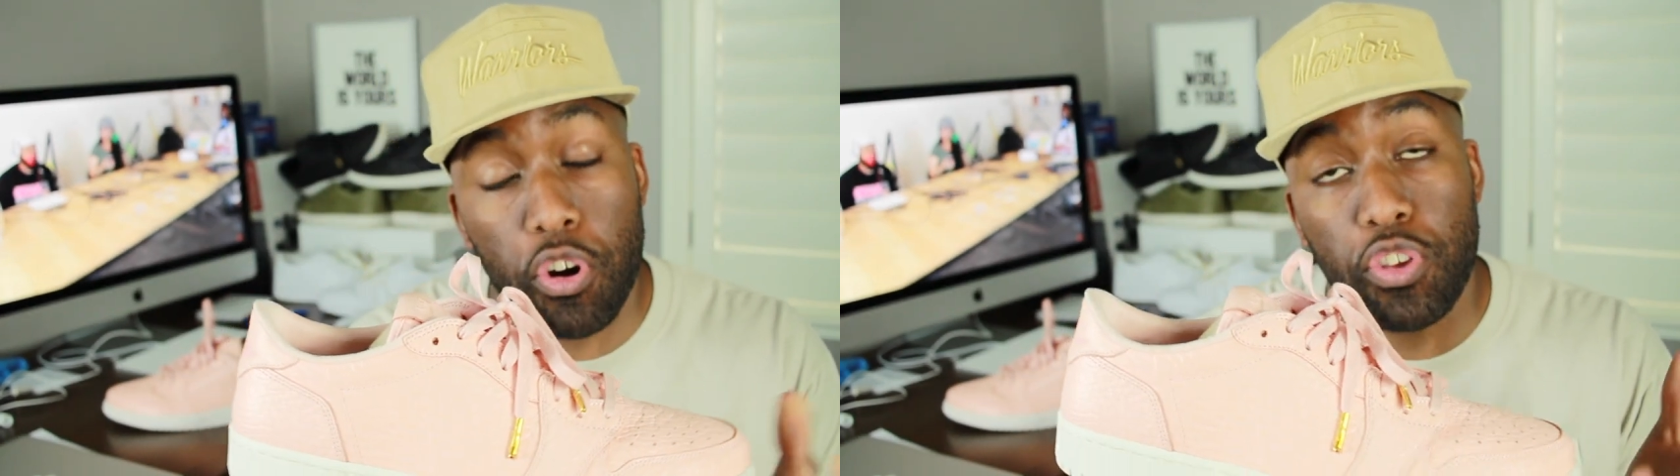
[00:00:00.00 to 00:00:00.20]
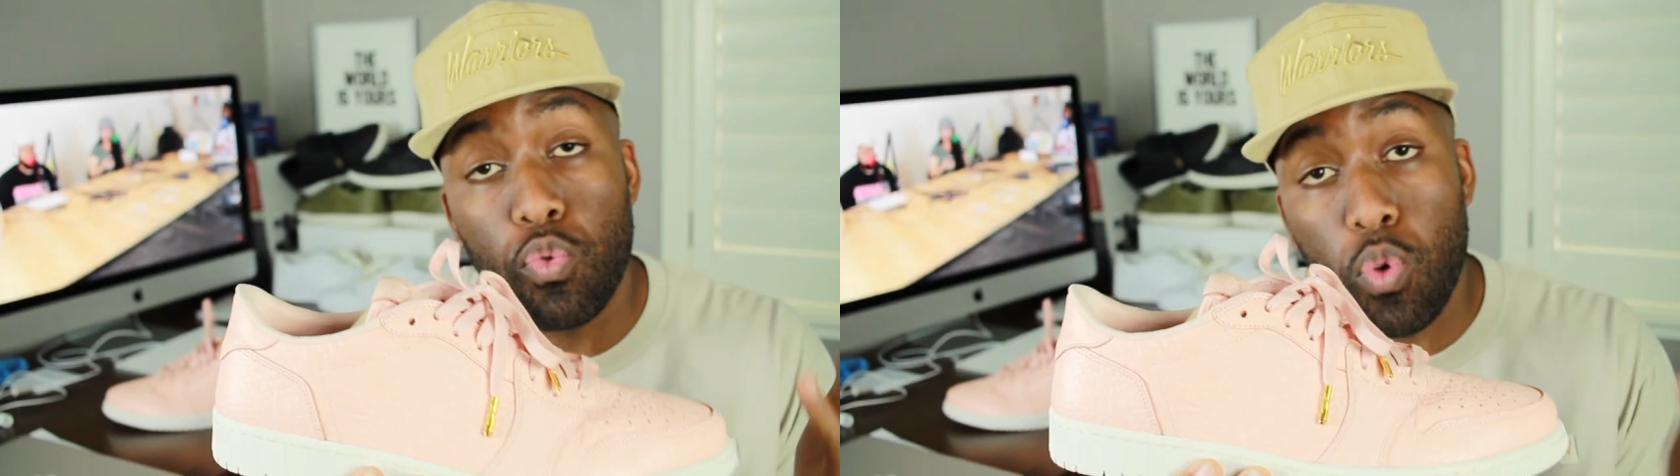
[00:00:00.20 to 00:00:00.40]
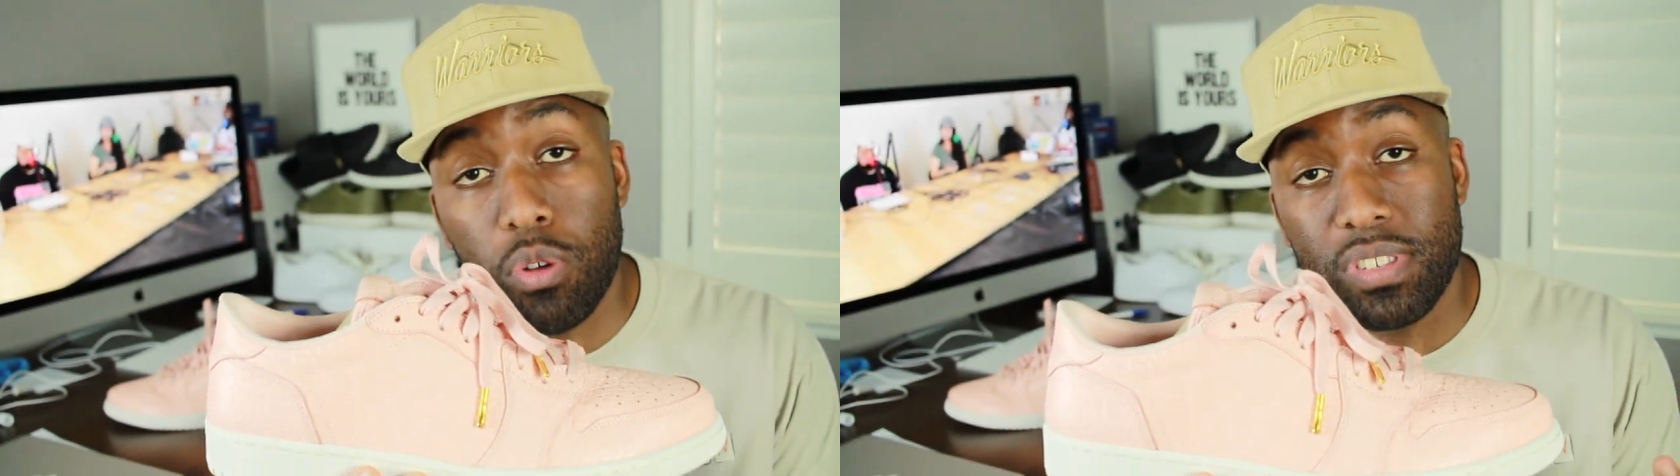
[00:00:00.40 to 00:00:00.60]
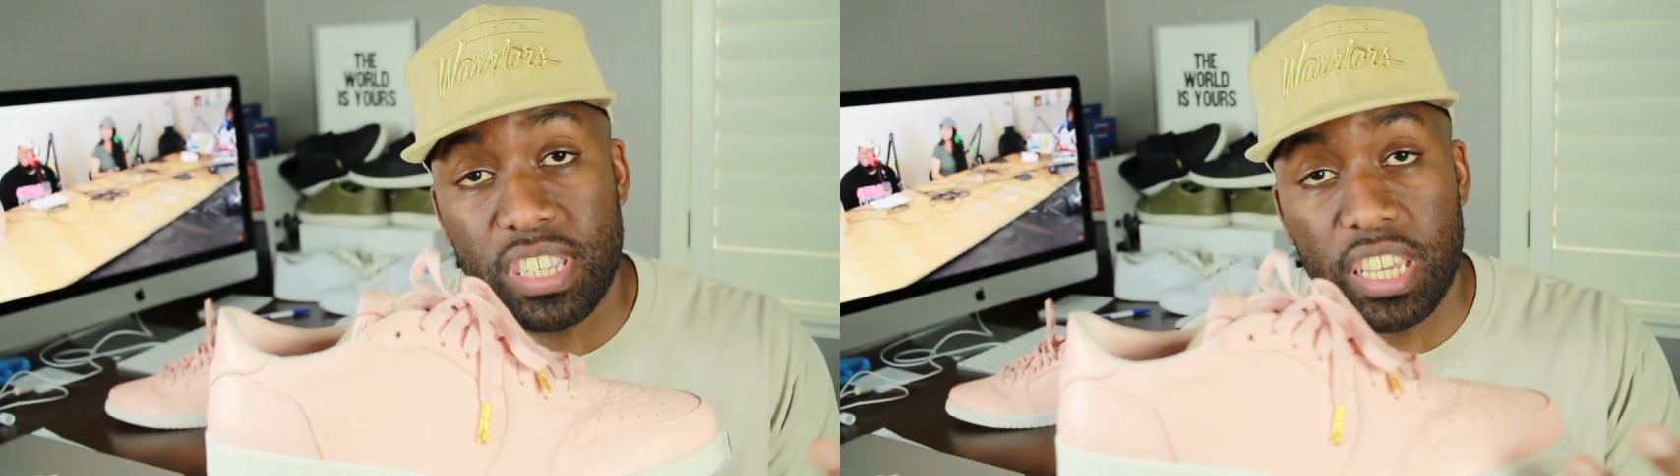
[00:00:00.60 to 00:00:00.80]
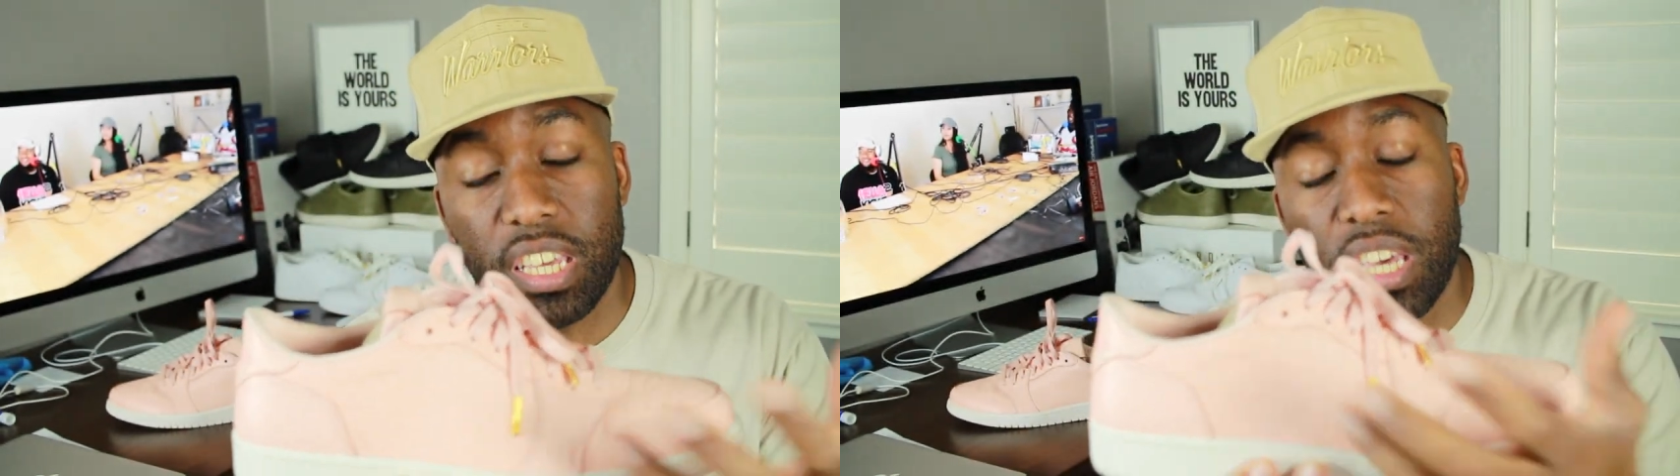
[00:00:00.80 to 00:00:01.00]
or you won't
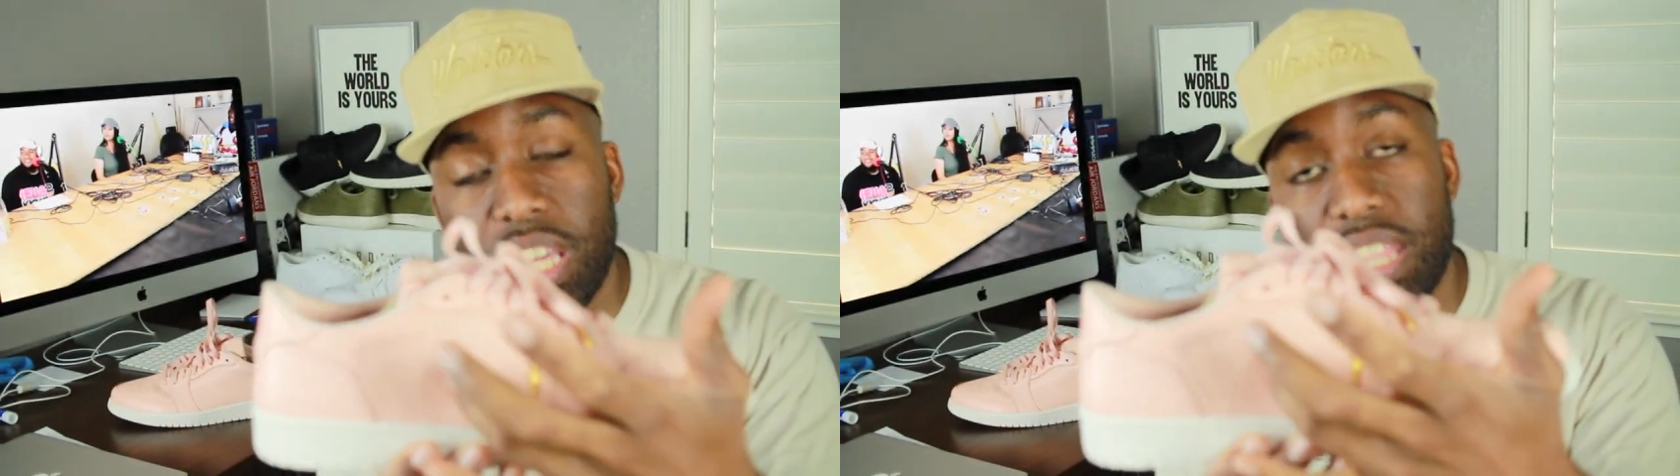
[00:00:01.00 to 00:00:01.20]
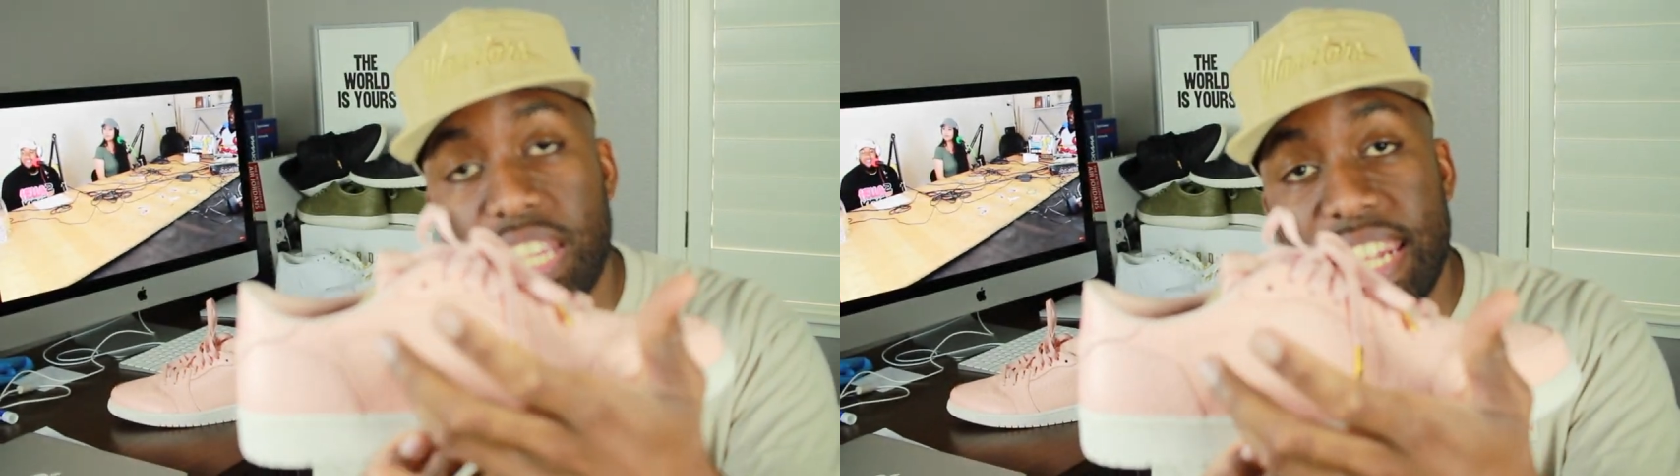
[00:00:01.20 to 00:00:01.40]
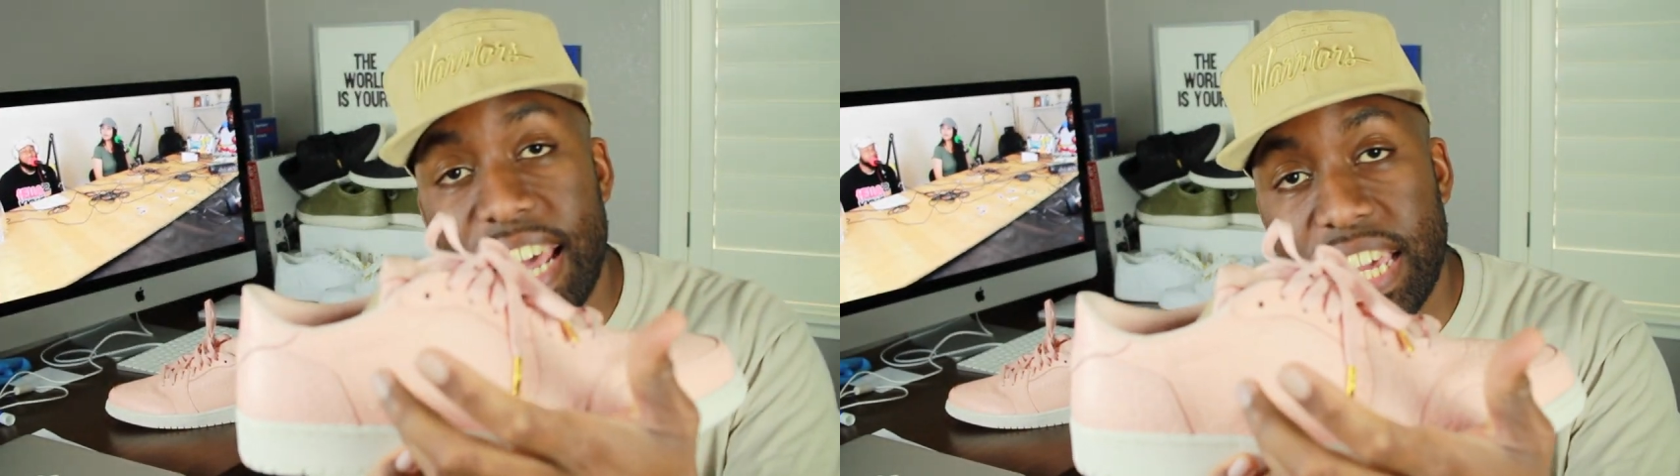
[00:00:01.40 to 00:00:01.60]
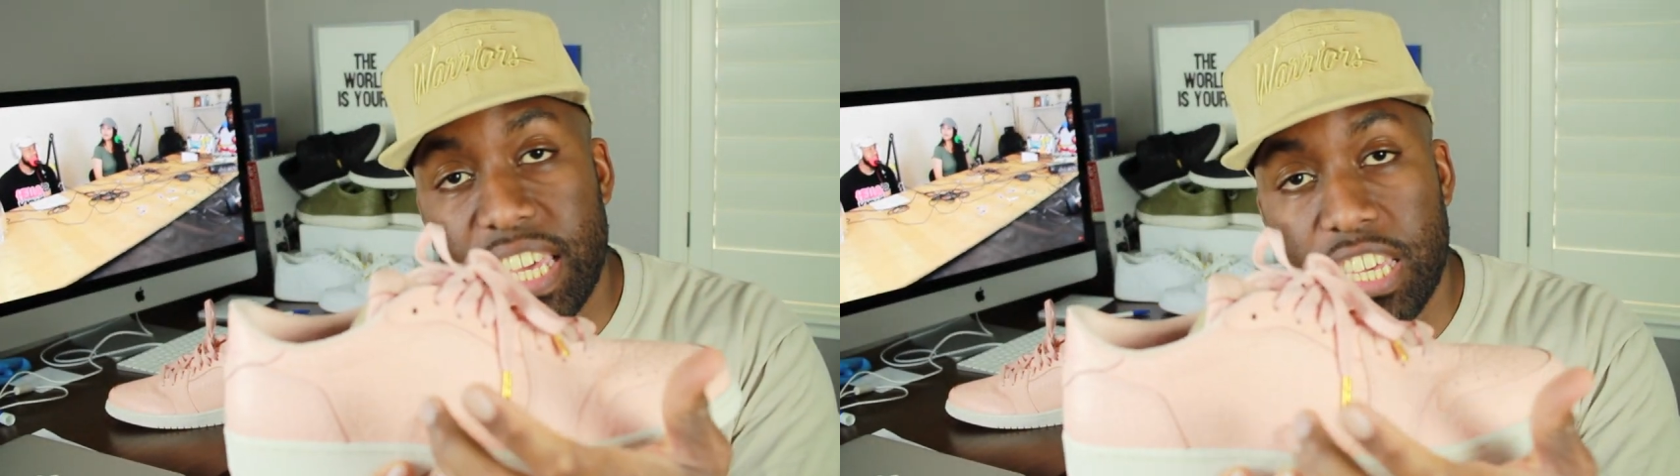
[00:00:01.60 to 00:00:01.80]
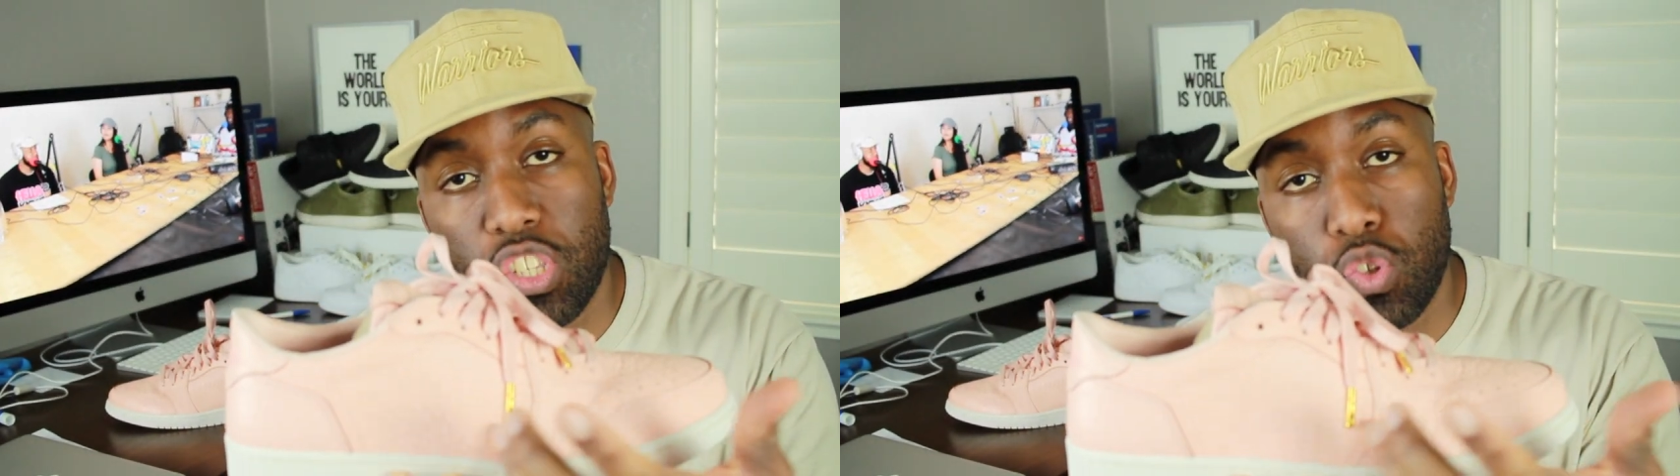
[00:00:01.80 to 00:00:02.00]
see, the Nike